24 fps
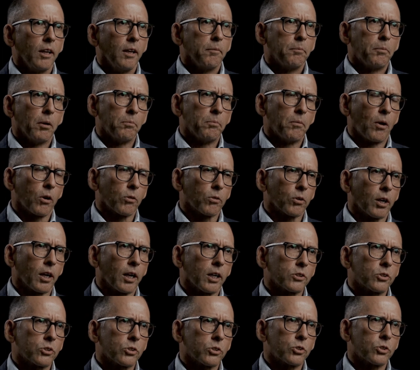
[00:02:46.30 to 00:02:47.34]
but my
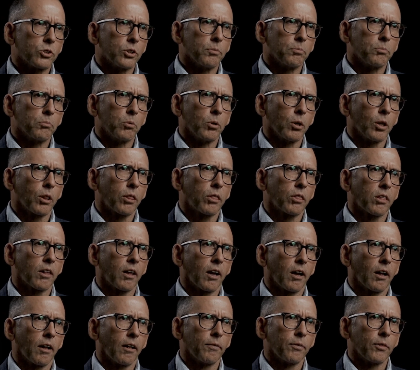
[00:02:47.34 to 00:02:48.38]
relationship with
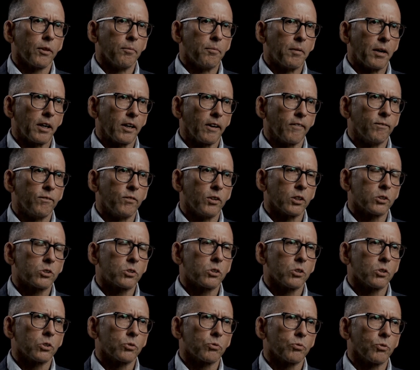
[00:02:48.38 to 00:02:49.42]
the many
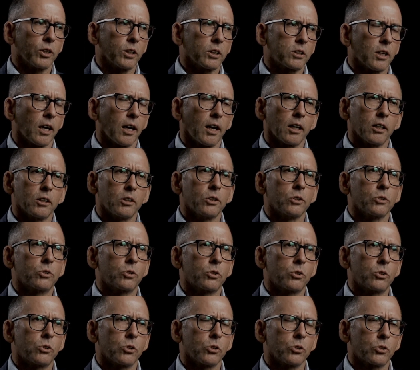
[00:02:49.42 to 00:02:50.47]
investors, retail and
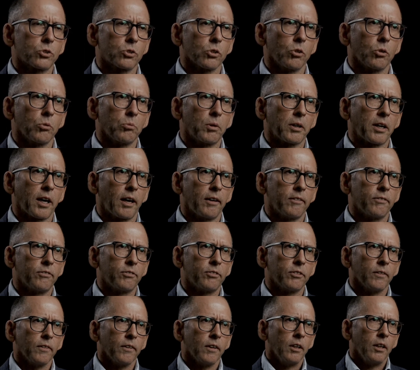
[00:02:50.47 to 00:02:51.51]
institutional, we have
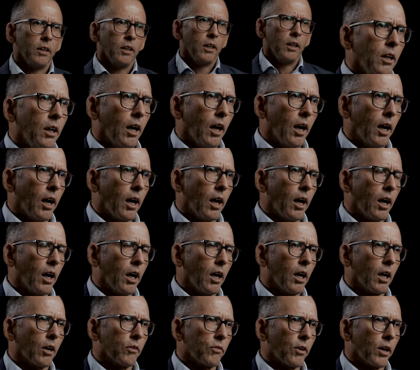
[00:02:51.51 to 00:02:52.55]

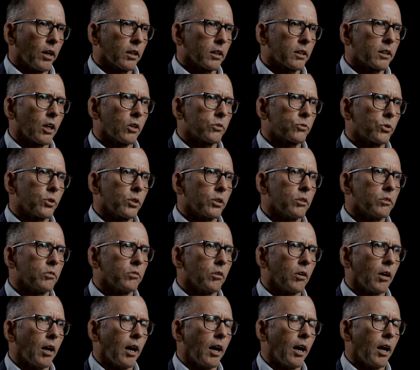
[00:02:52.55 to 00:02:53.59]
around the country and
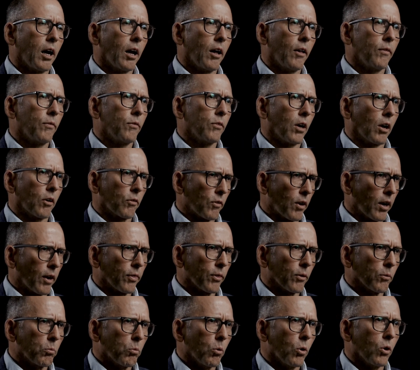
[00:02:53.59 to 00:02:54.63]
around
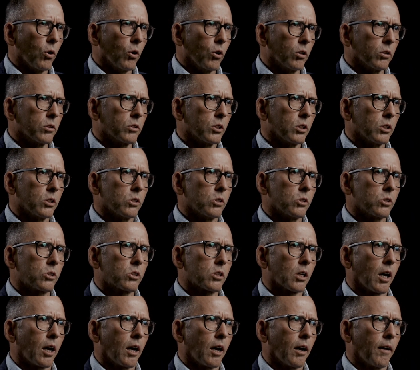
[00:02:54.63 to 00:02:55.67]
the world is
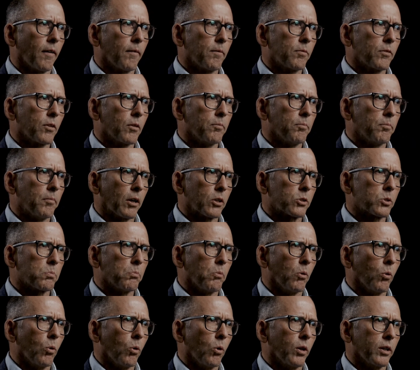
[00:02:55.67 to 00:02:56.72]
much
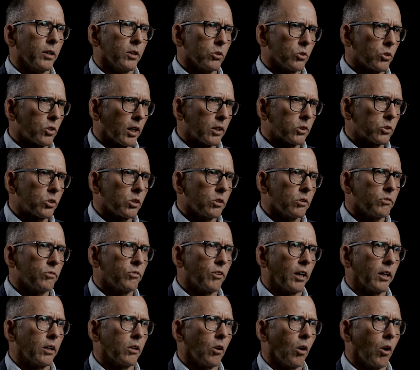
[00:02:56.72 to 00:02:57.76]
more intensive,
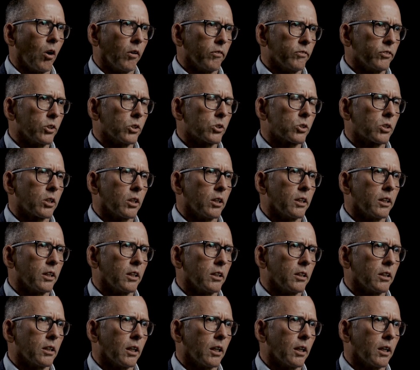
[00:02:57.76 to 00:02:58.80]
and
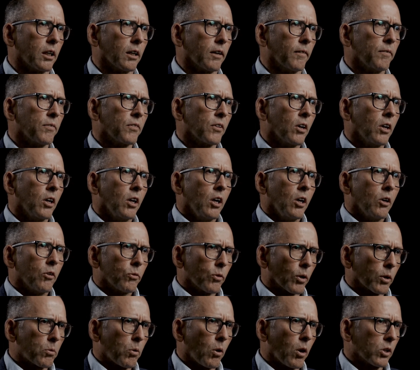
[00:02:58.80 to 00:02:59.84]
obviously
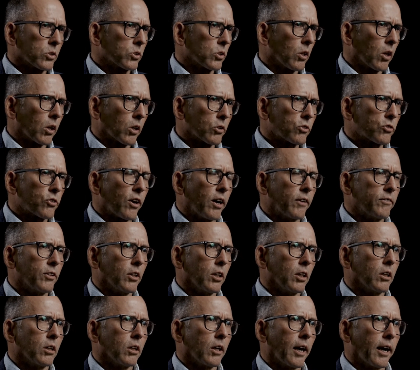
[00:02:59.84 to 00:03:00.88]
requires a lot of
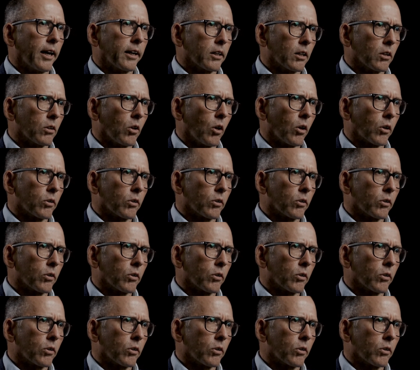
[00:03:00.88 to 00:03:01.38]
travel and a lot